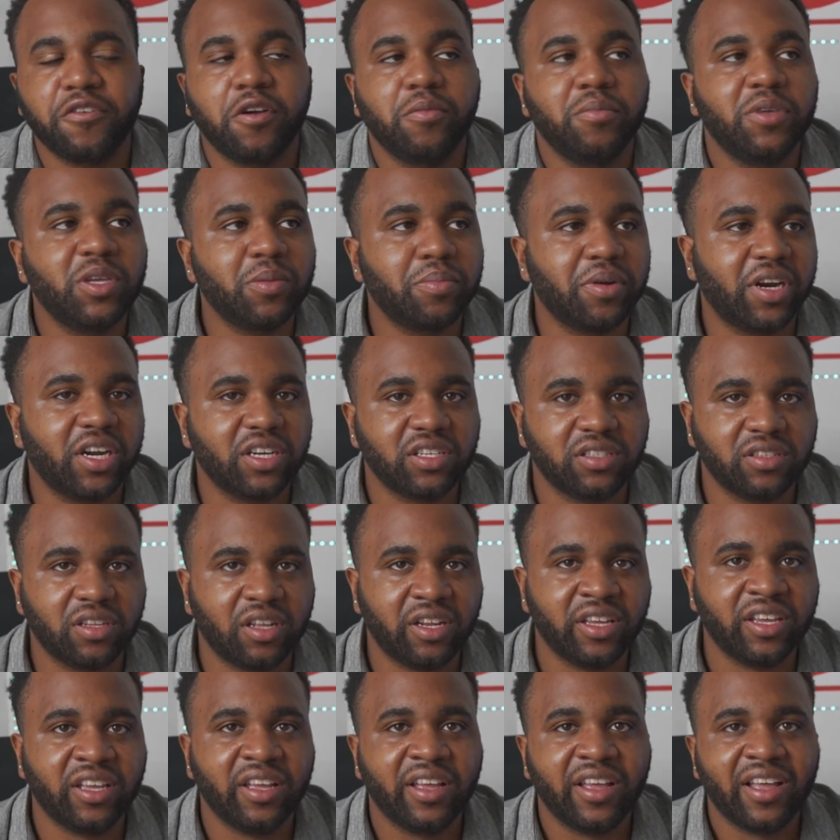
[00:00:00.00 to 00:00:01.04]
me
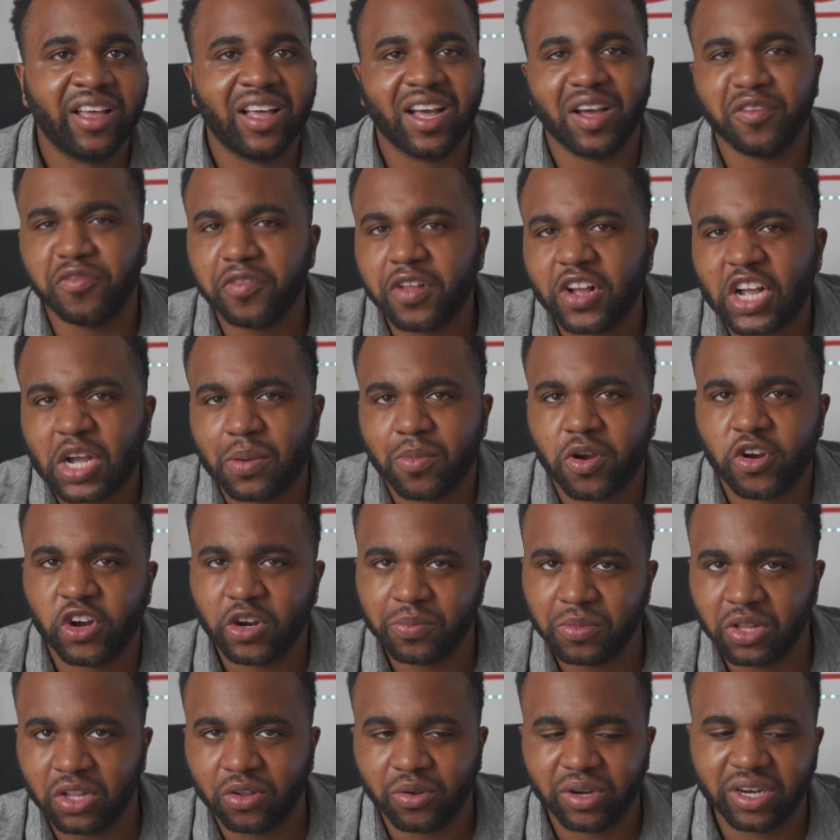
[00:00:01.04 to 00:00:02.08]
personally, I feel like I'm a
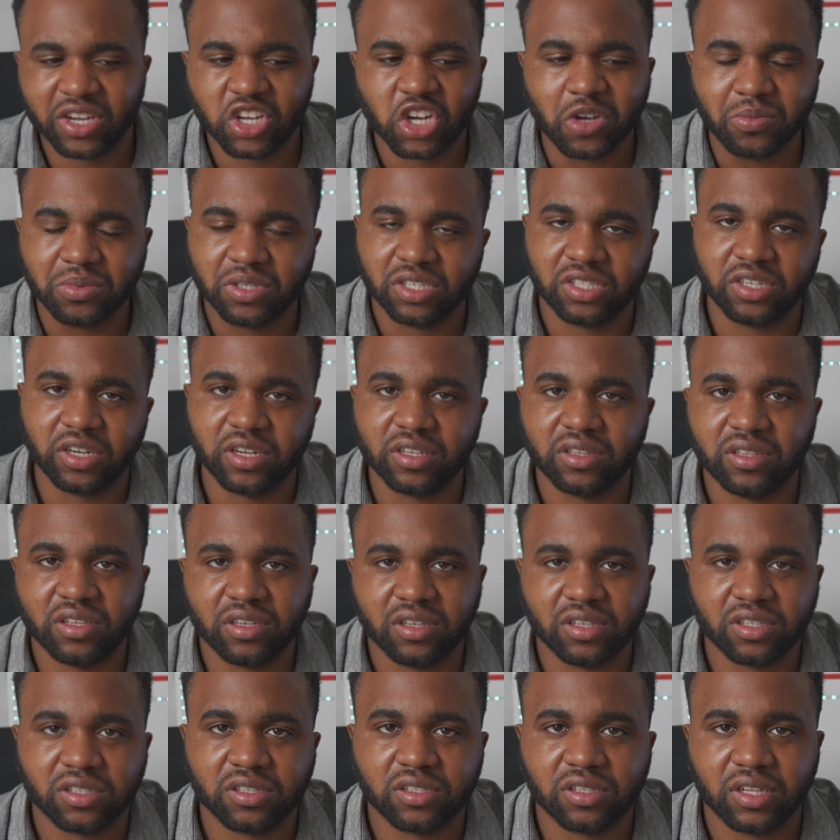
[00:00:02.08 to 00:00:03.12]
rebel when it comes to certain
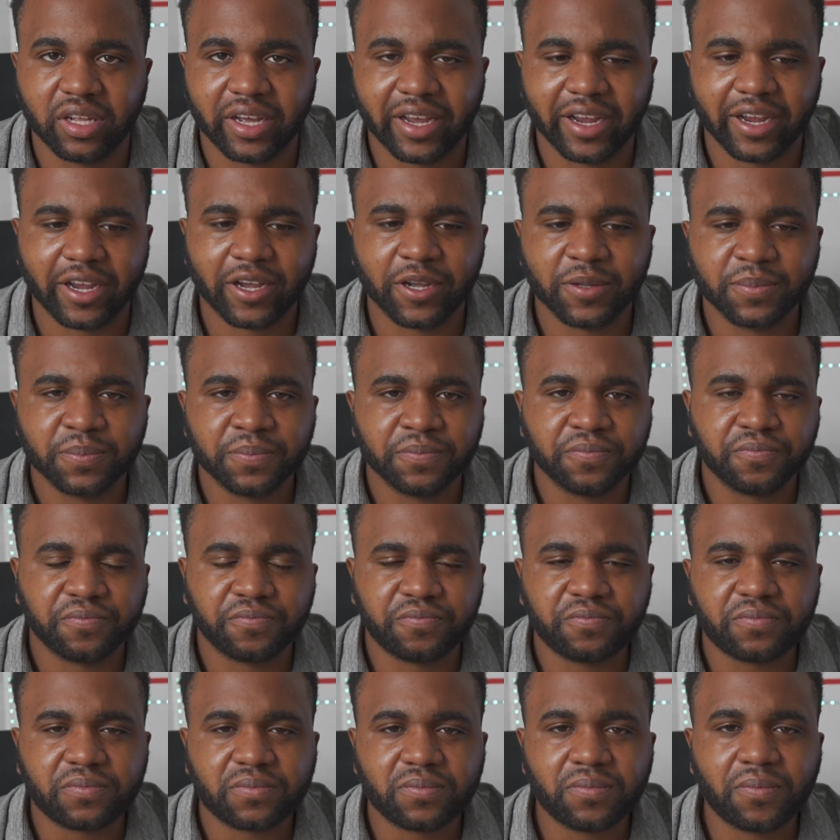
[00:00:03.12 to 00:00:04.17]
things. Like,
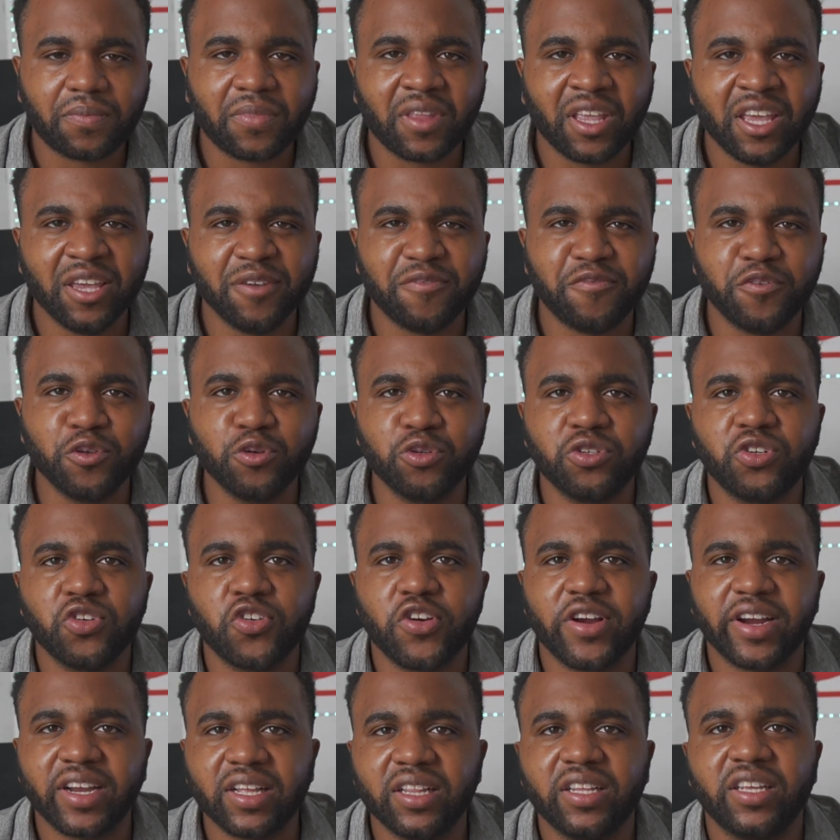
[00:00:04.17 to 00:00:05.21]
if you
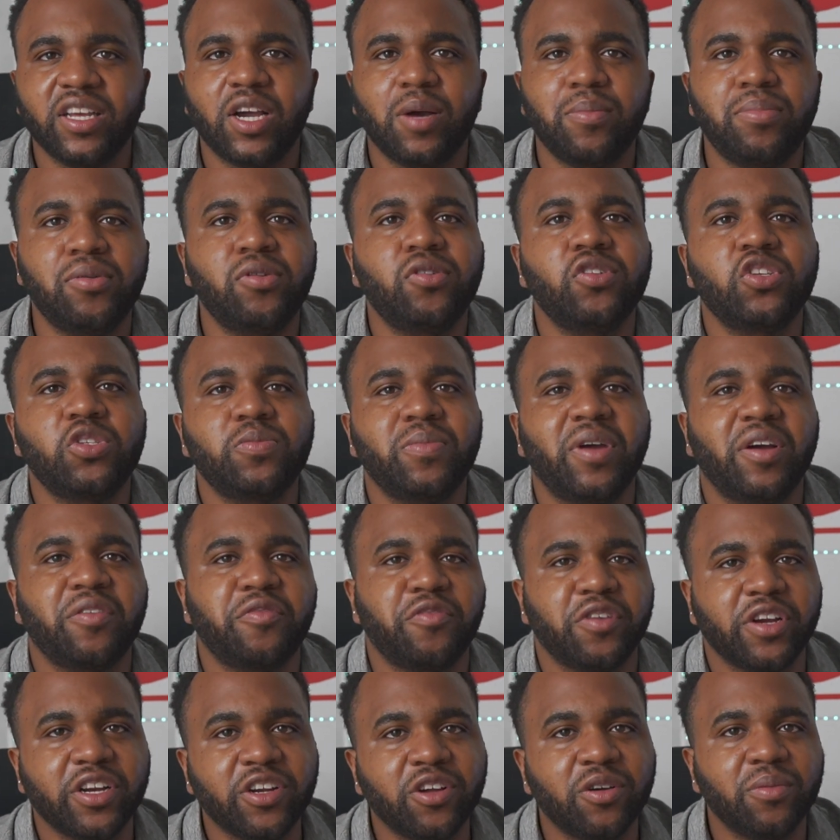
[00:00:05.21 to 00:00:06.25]
directly oppose my
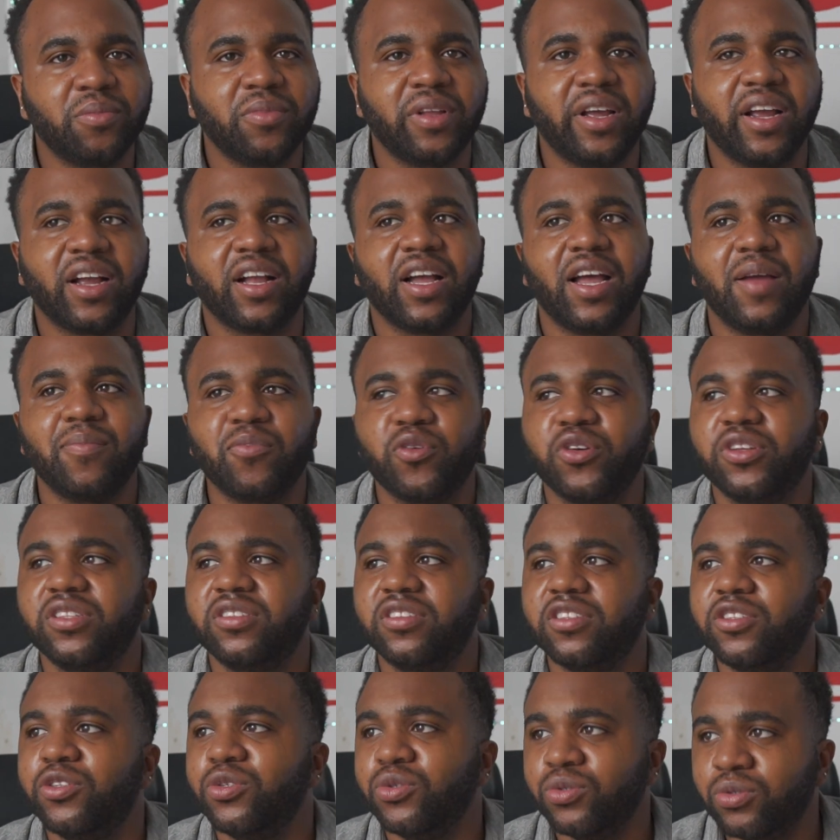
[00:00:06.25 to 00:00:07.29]
freedom, like, I'm going
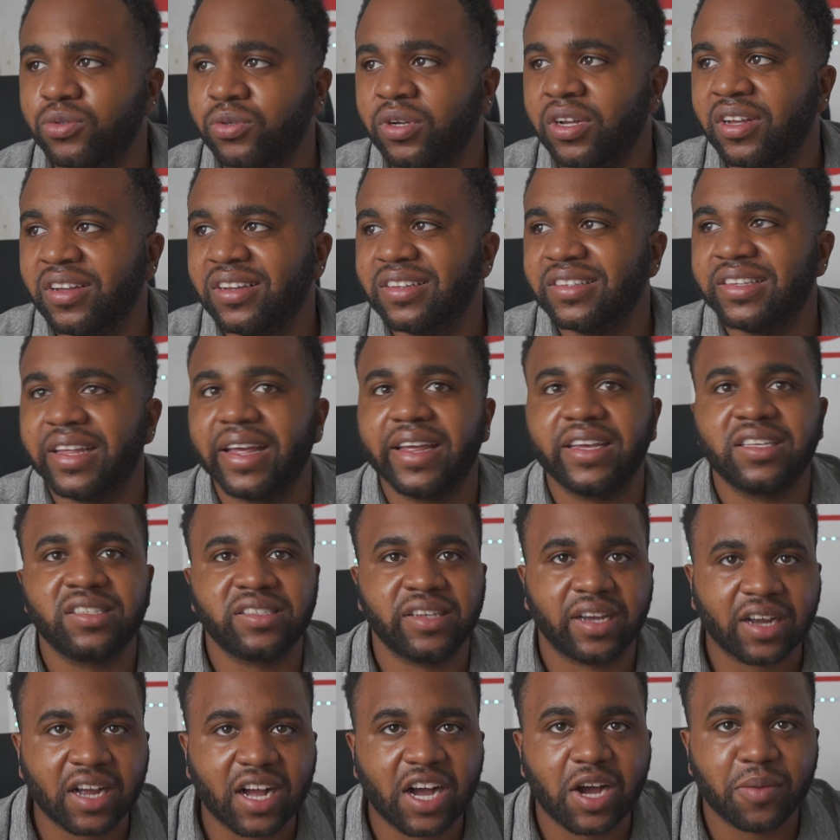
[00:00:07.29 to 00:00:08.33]
to do the
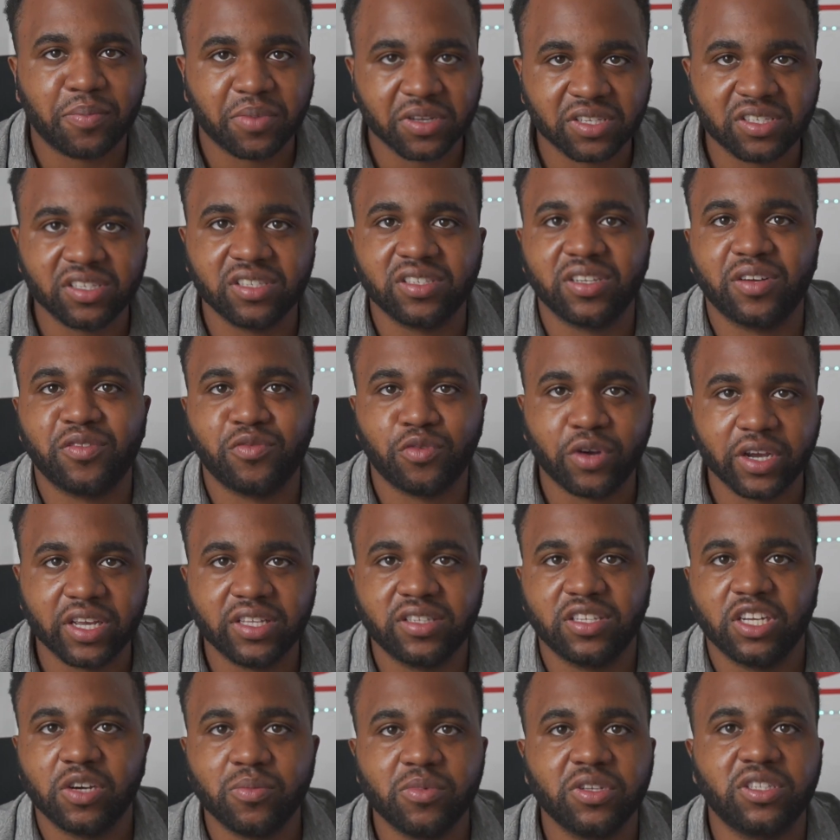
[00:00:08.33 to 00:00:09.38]
exact opposite of what you
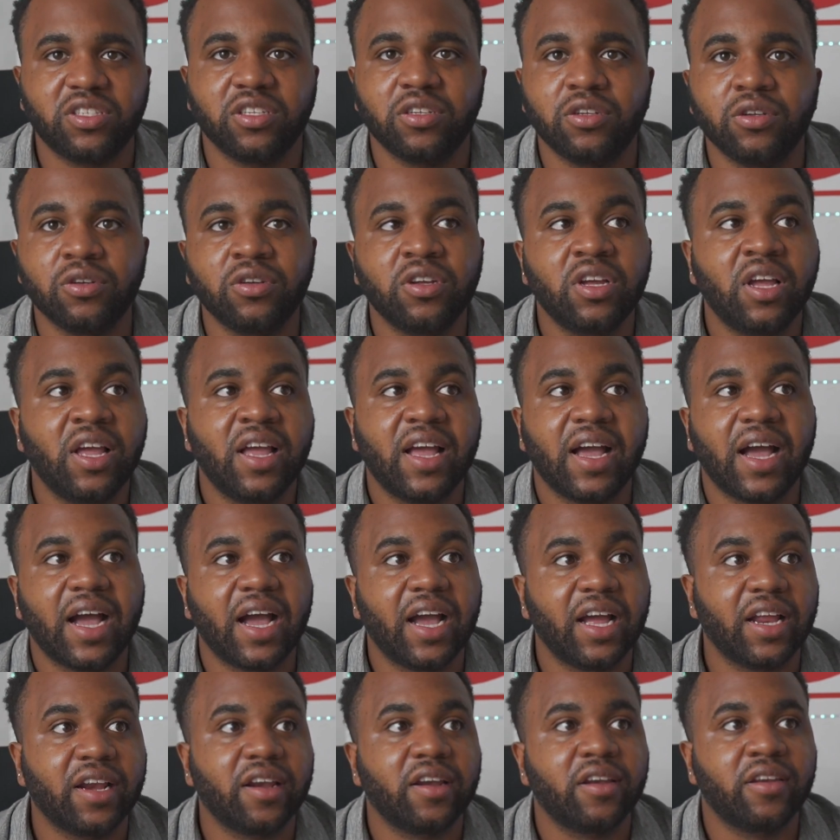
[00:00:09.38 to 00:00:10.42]
tell me to do.
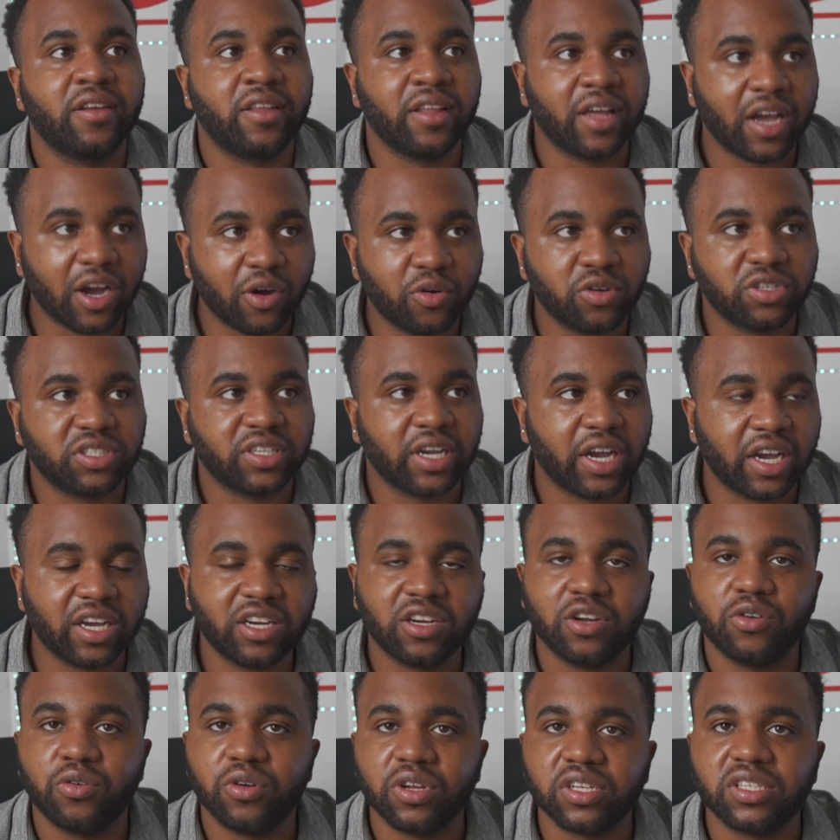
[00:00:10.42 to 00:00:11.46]
And that was
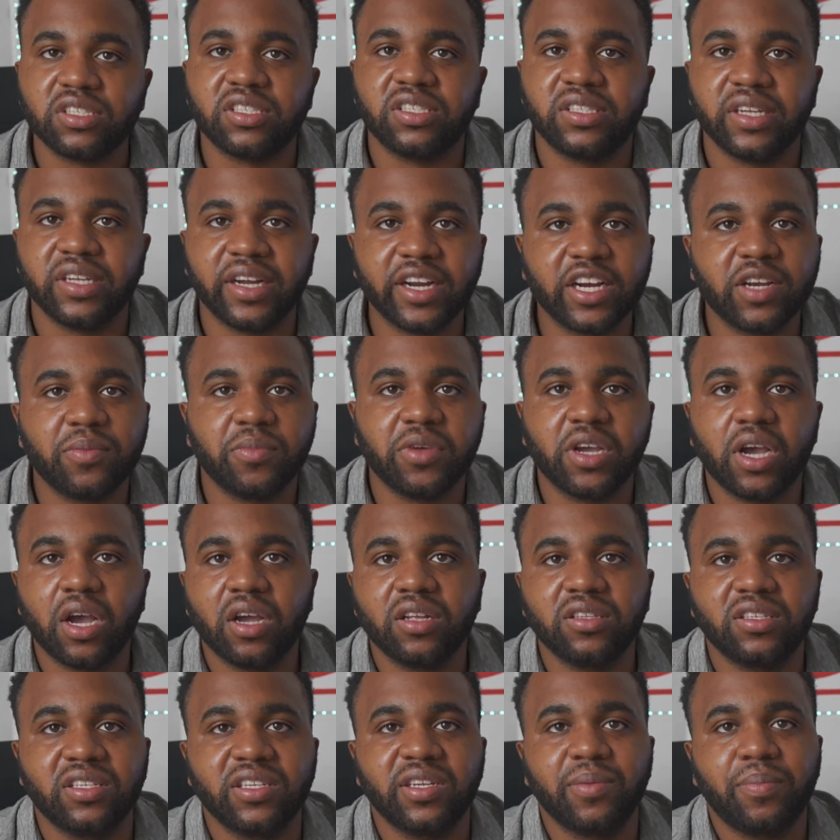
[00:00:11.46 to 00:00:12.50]
kind of what steered me
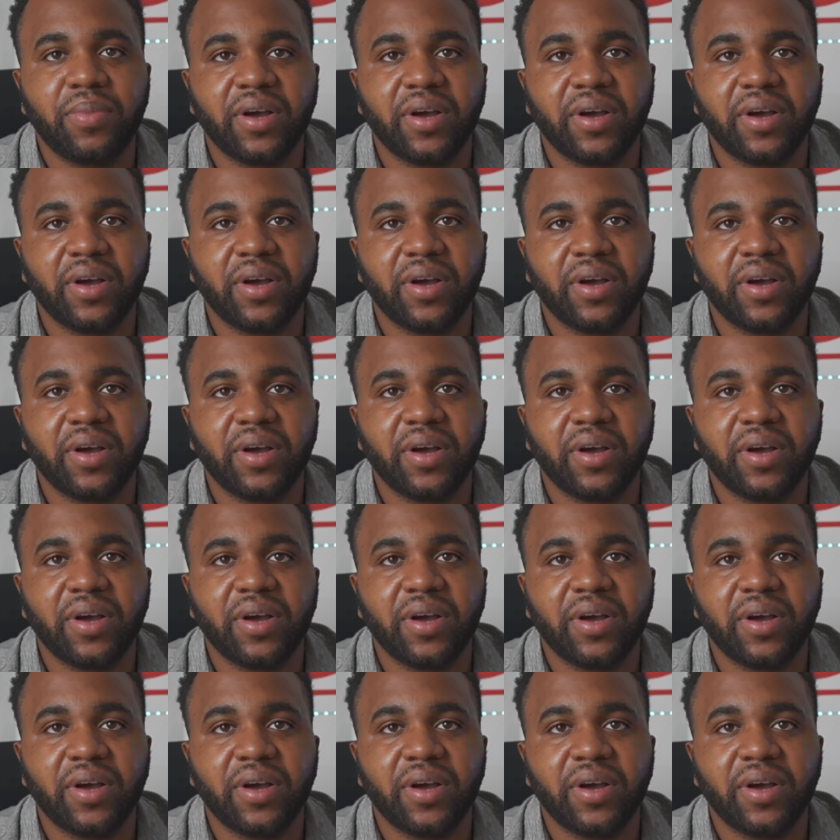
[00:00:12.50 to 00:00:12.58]
on to the